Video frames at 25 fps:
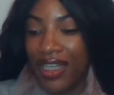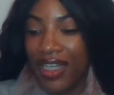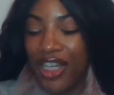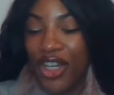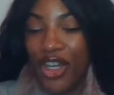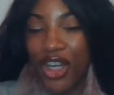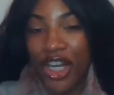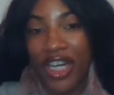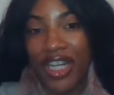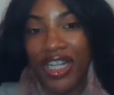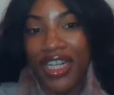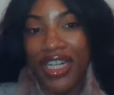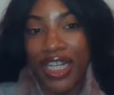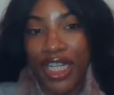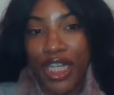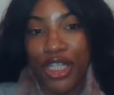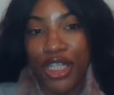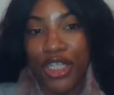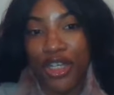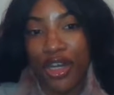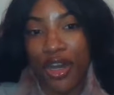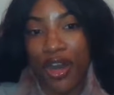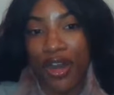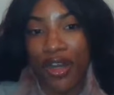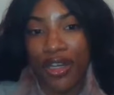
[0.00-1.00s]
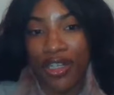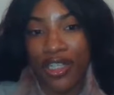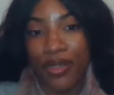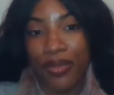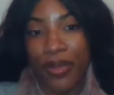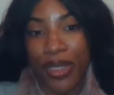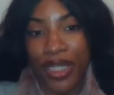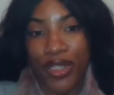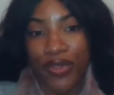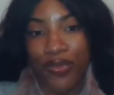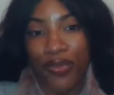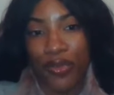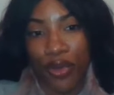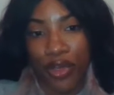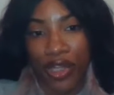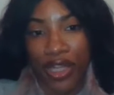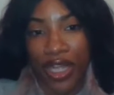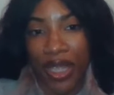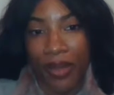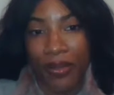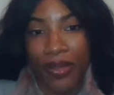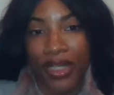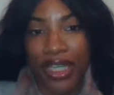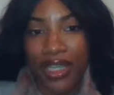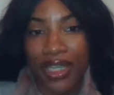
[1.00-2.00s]
you're going to need your heart space for
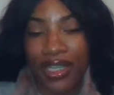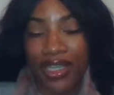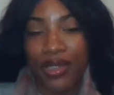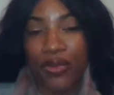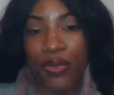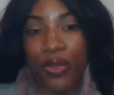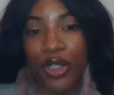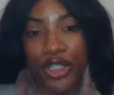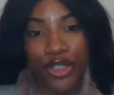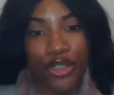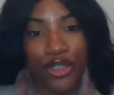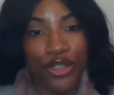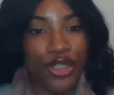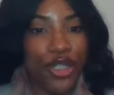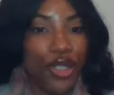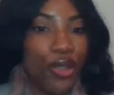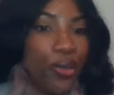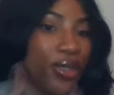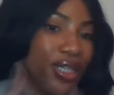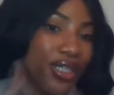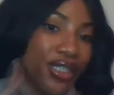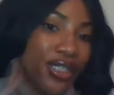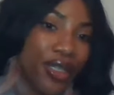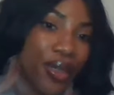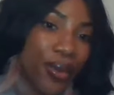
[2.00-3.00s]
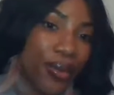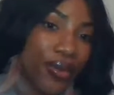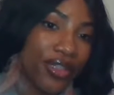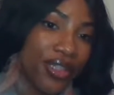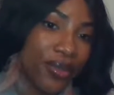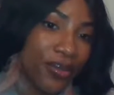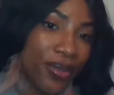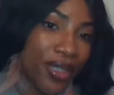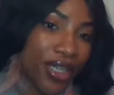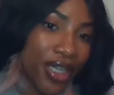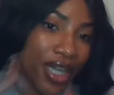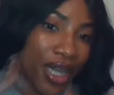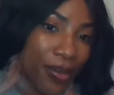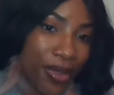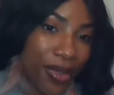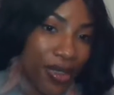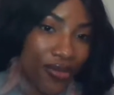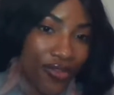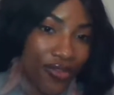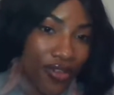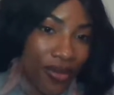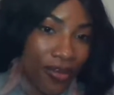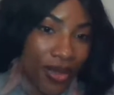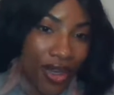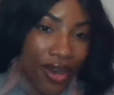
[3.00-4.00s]
that because what you're doing is going to be coming
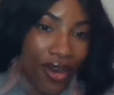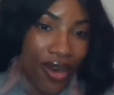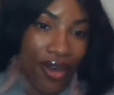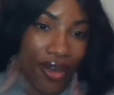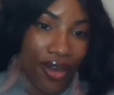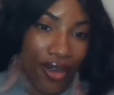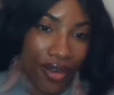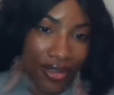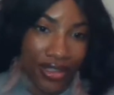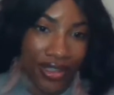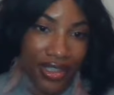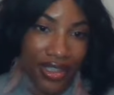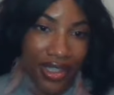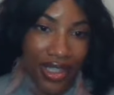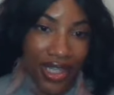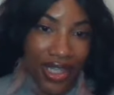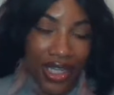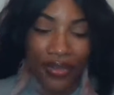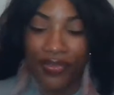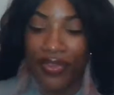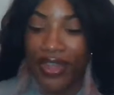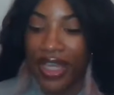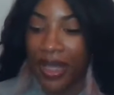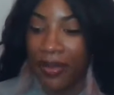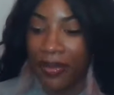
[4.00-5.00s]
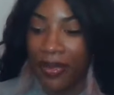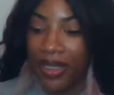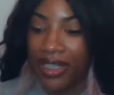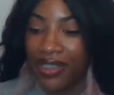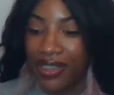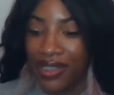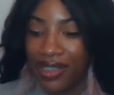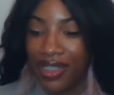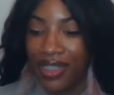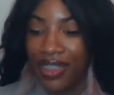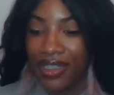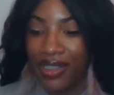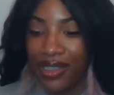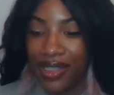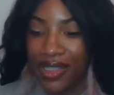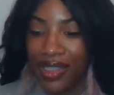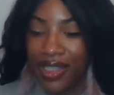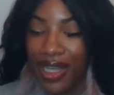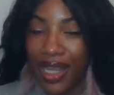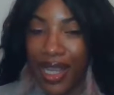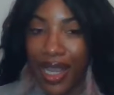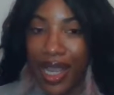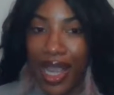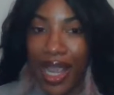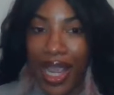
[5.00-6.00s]
from the heart, if that makes sense.
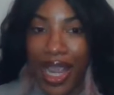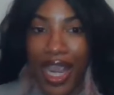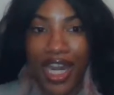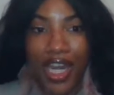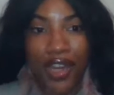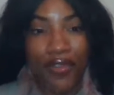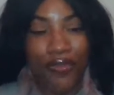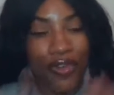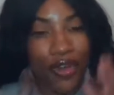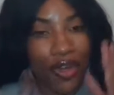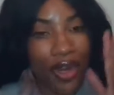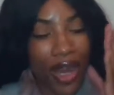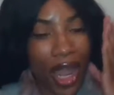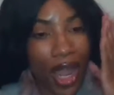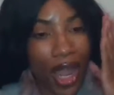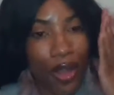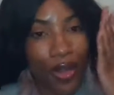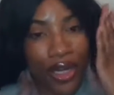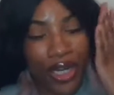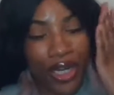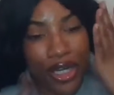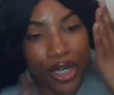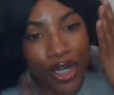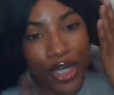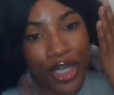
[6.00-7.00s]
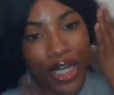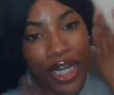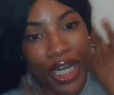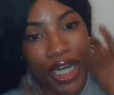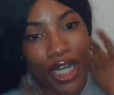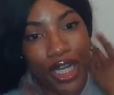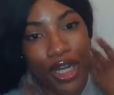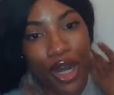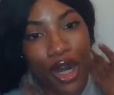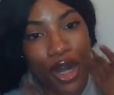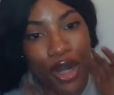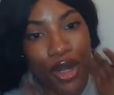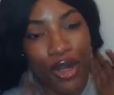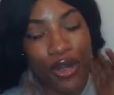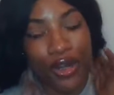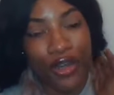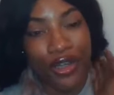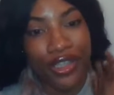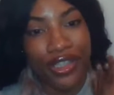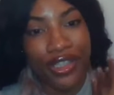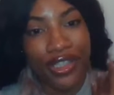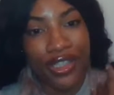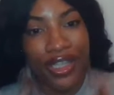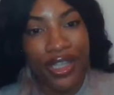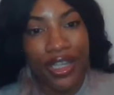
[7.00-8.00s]
And if you're out here getting
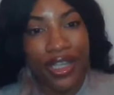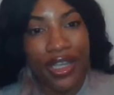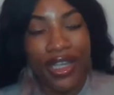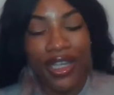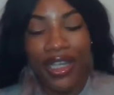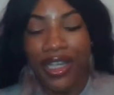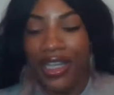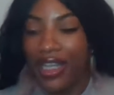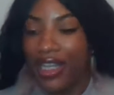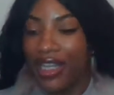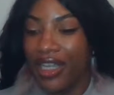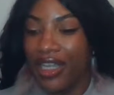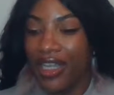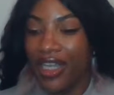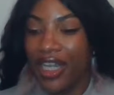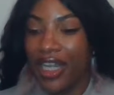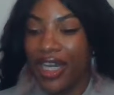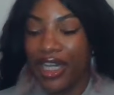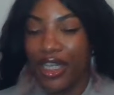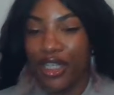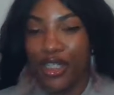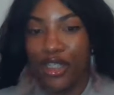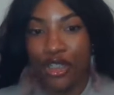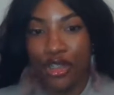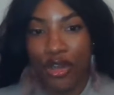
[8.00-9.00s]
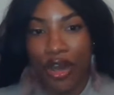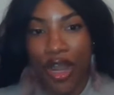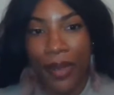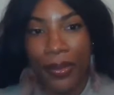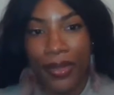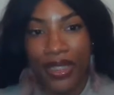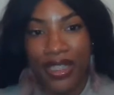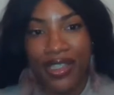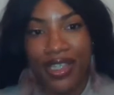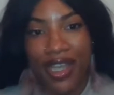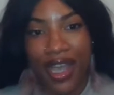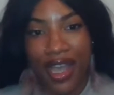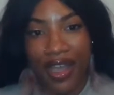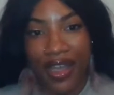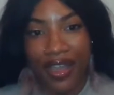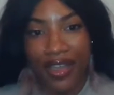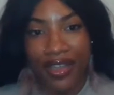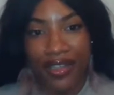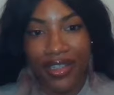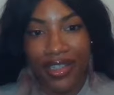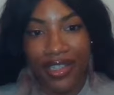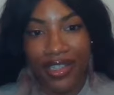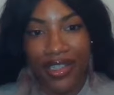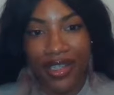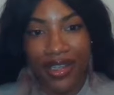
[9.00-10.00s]
hurt, getting
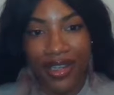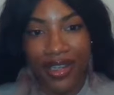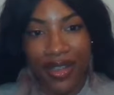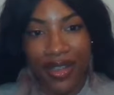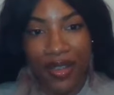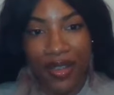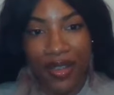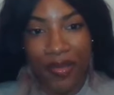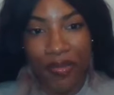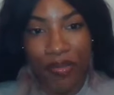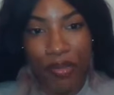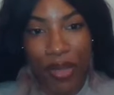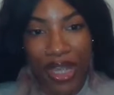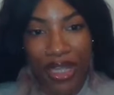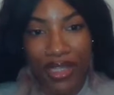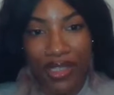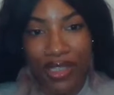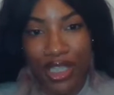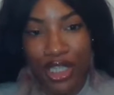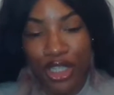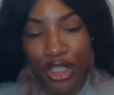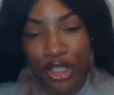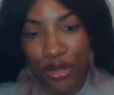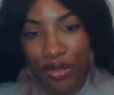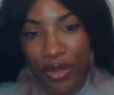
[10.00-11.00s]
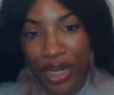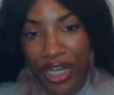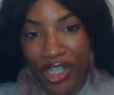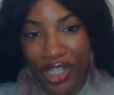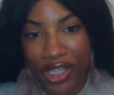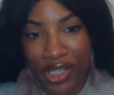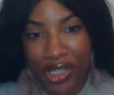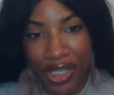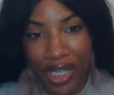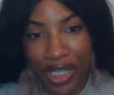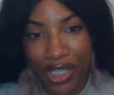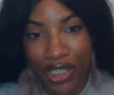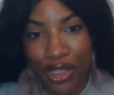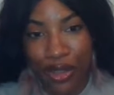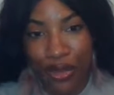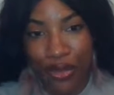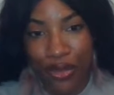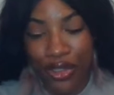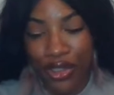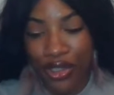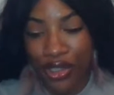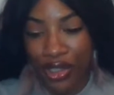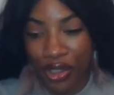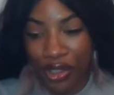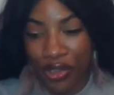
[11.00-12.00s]
traumatized by situations that
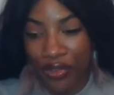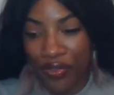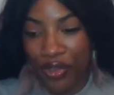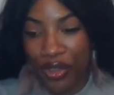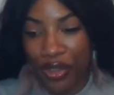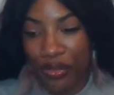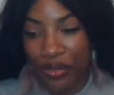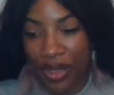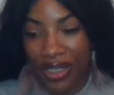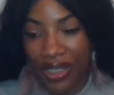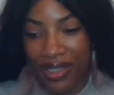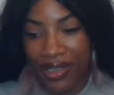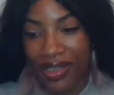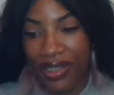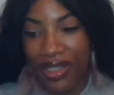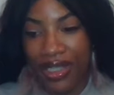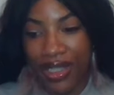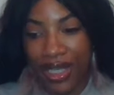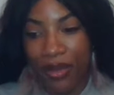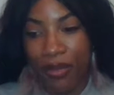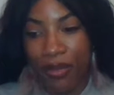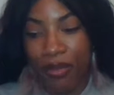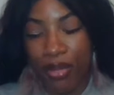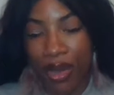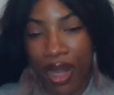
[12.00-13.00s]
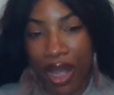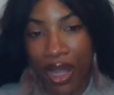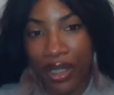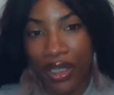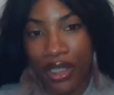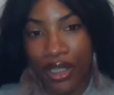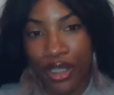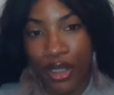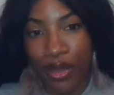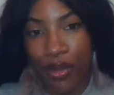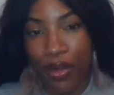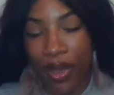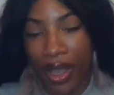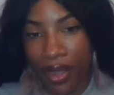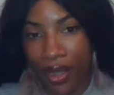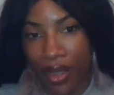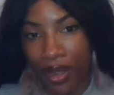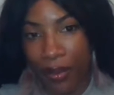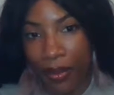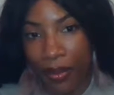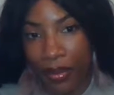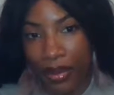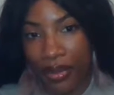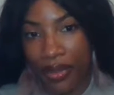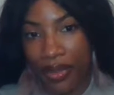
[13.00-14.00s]
don't serve you, I see it blocking you
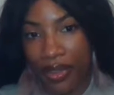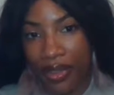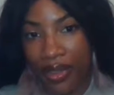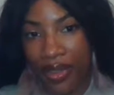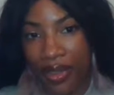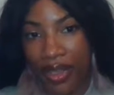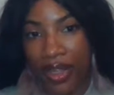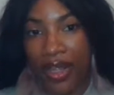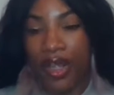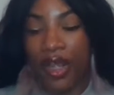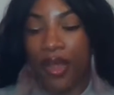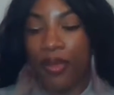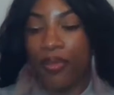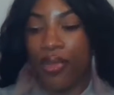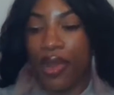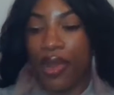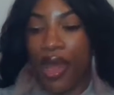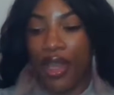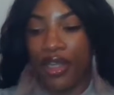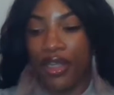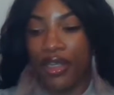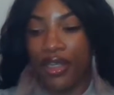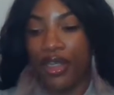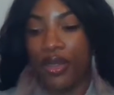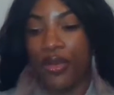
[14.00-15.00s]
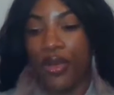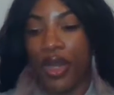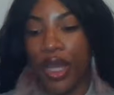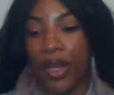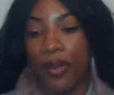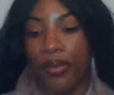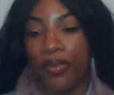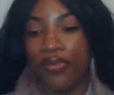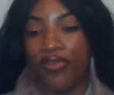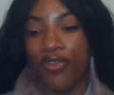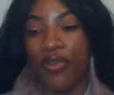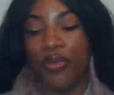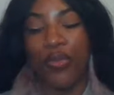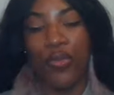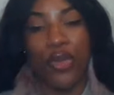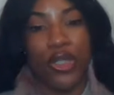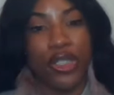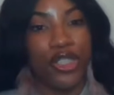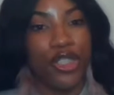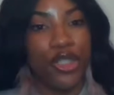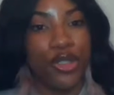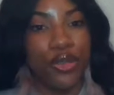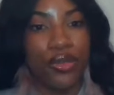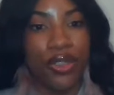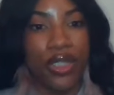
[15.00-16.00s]
up from
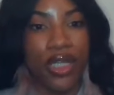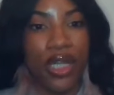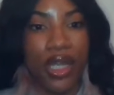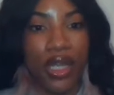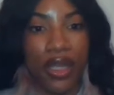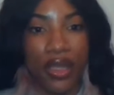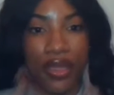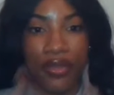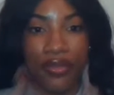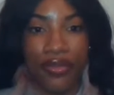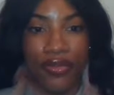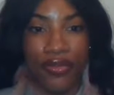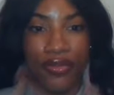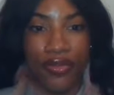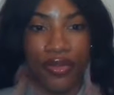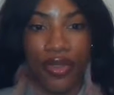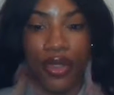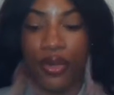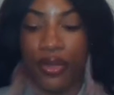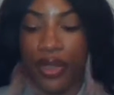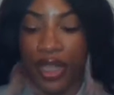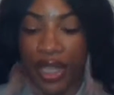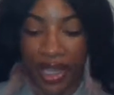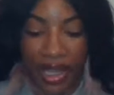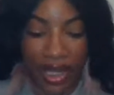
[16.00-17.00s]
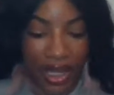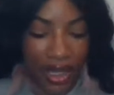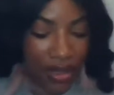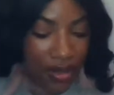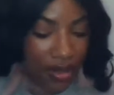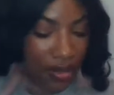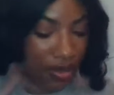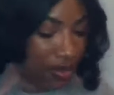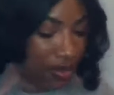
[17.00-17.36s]
what you love. Okay.